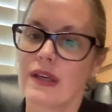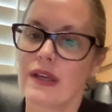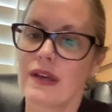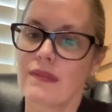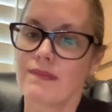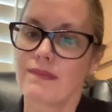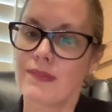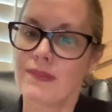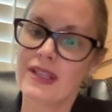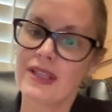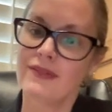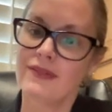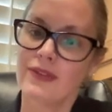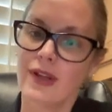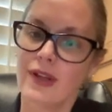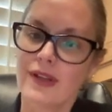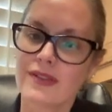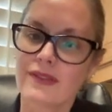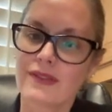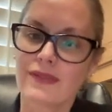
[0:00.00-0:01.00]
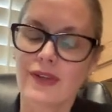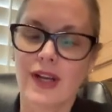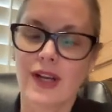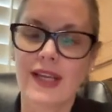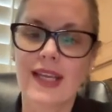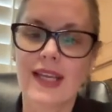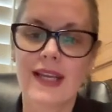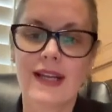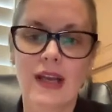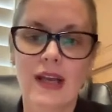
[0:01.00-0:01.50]
being a philosopher, I
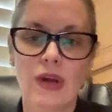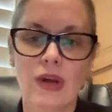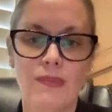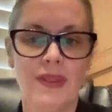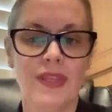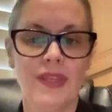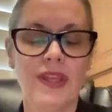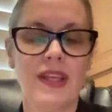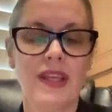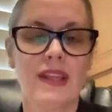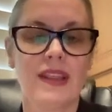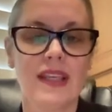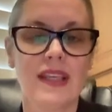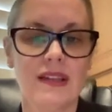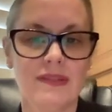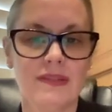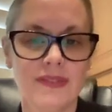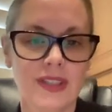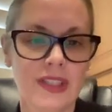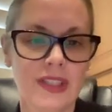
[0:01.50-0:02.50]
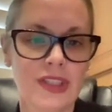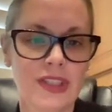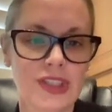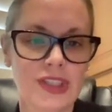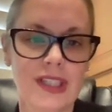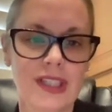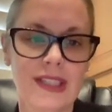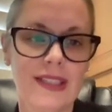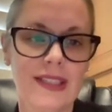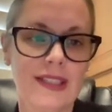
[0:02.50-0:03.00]
can't help but think that
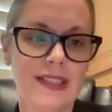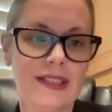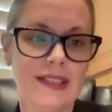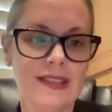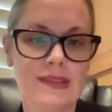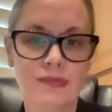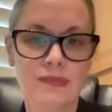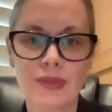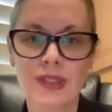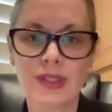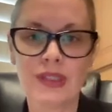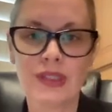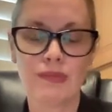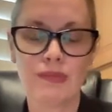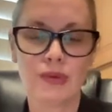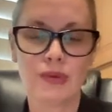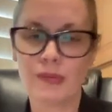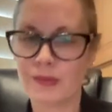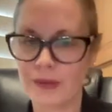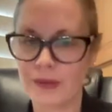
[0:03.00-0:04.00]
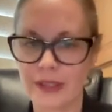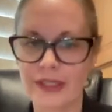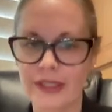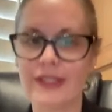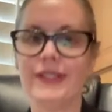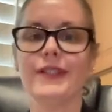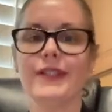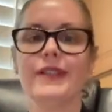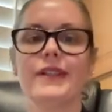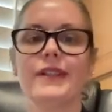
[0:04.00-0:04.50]
Wittgenstein is really appropriate
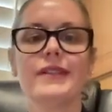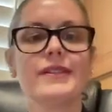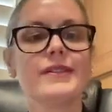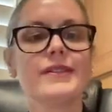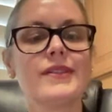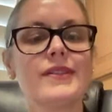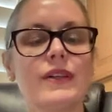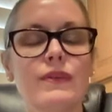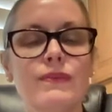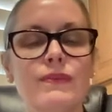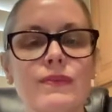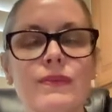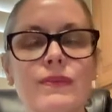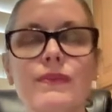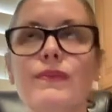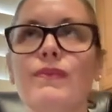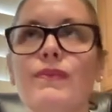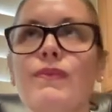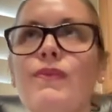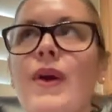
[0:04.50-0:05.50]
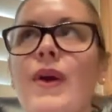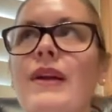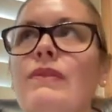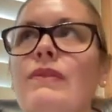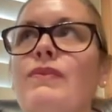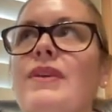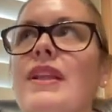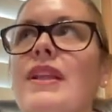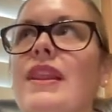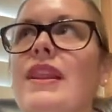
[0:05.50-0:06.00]
here. So when
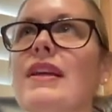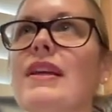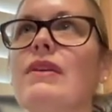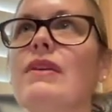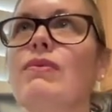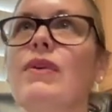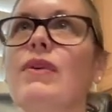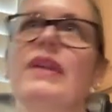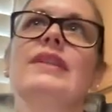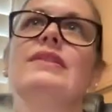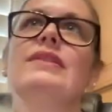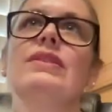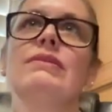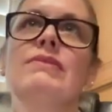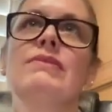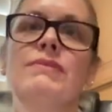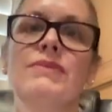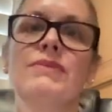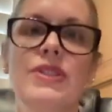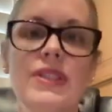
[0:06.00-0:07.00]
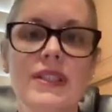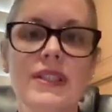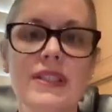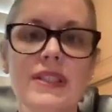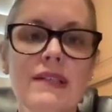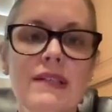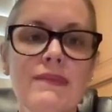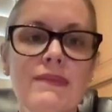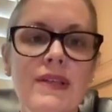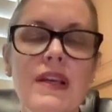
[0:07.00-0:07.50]
we think what is human machine
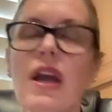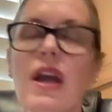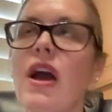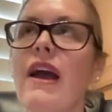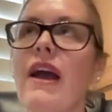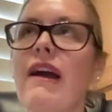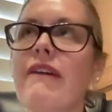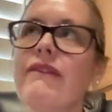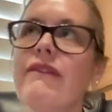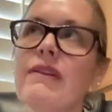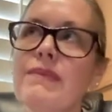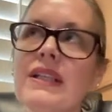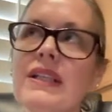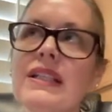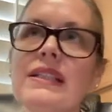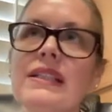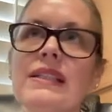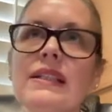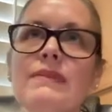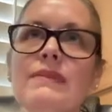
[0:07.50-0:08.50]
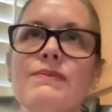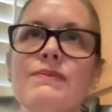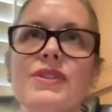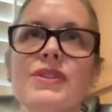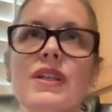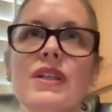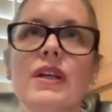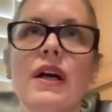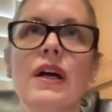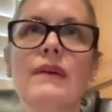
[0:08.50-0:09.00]
teaming, everybody seems
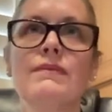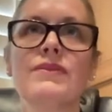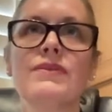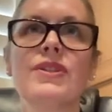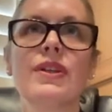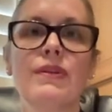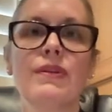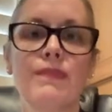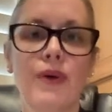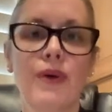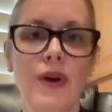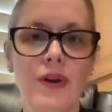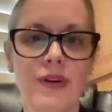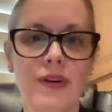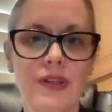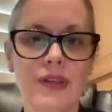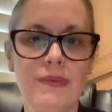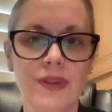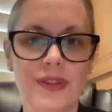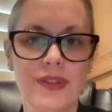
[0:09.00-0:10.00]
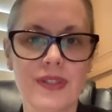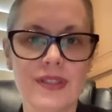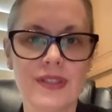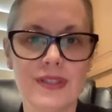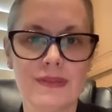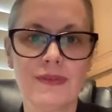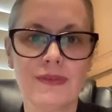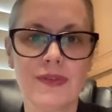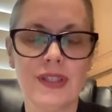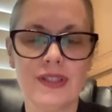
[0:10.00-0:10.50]
to come to the party with a
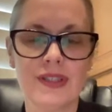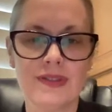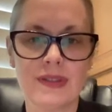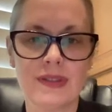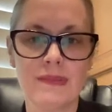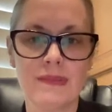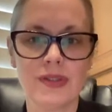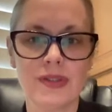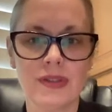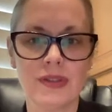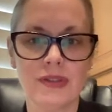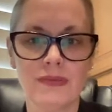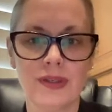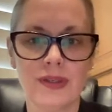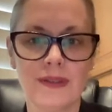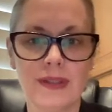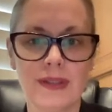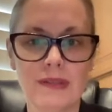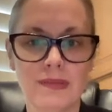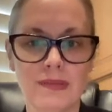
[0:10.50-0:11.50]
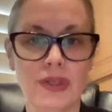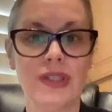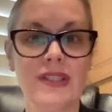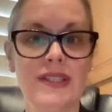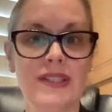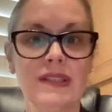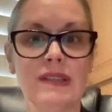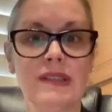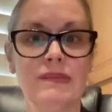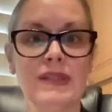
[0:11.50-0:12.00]
different assumption of what that party is
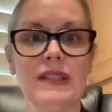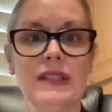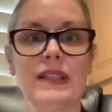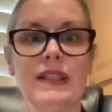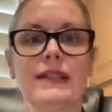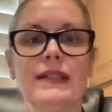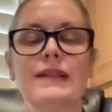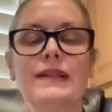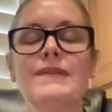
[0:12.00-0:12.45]
going to be like.